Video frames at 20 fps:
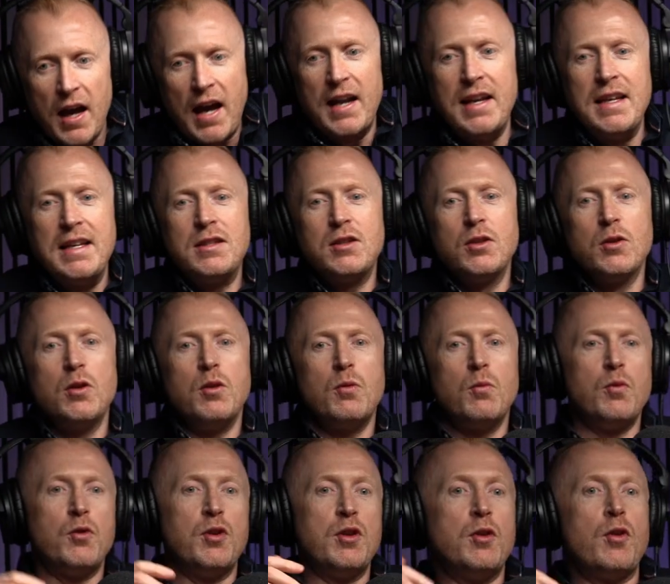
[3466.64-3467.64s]
And he took
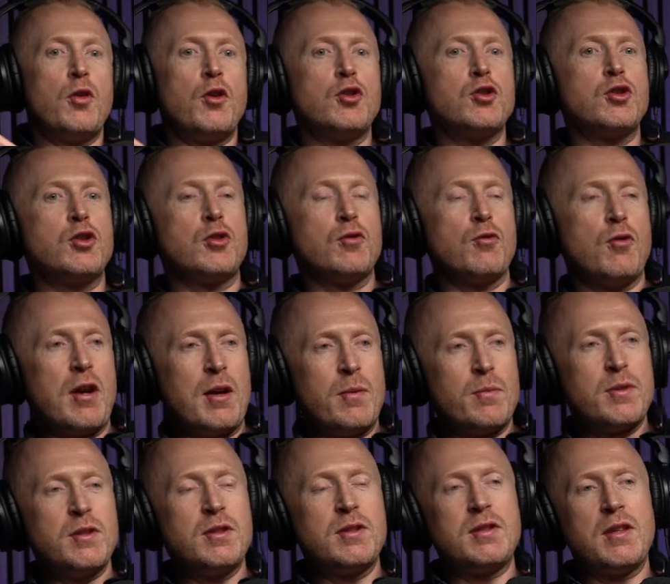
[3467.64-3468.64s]
the, the
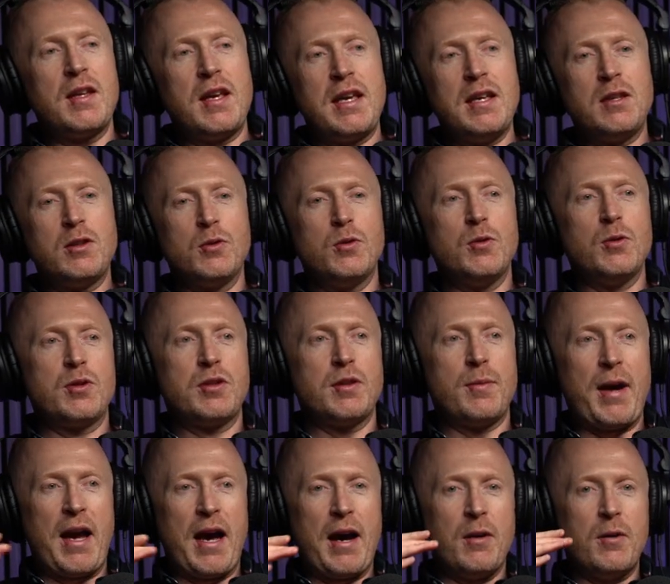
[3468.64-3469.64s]
scripts that he talks
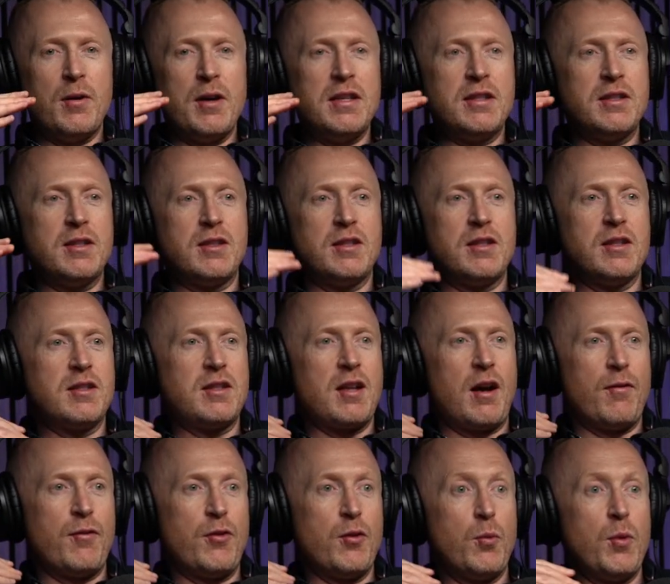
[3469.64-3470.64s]
about is just the
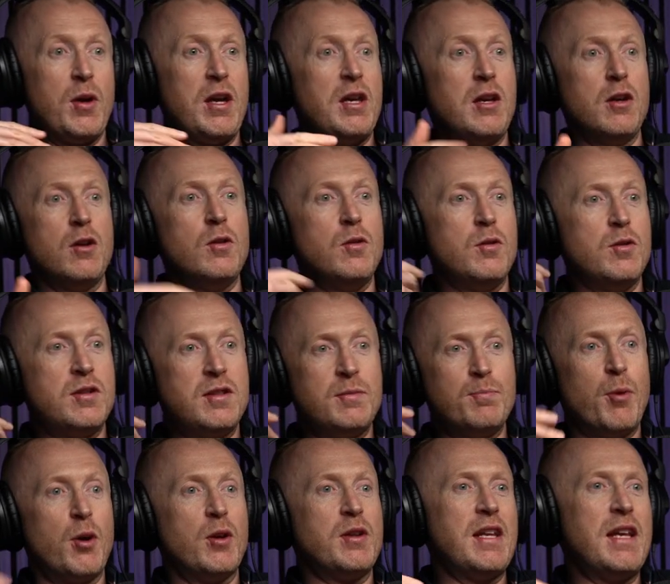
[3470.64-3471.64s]
stuff that we use
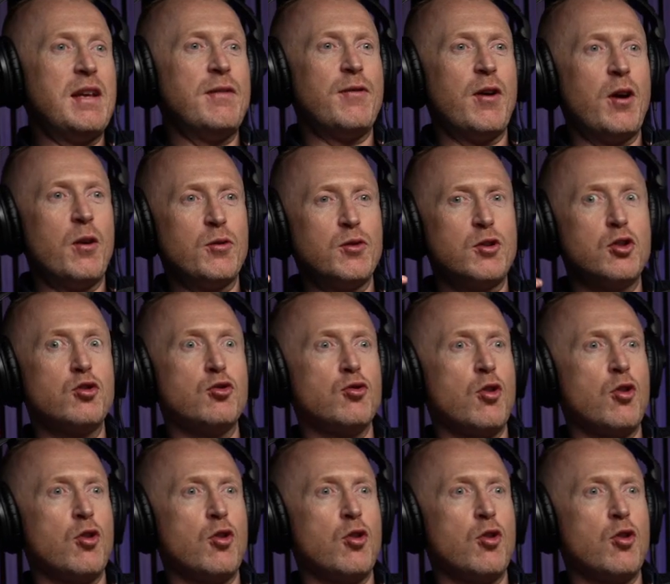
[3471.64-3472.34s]
by default to mm.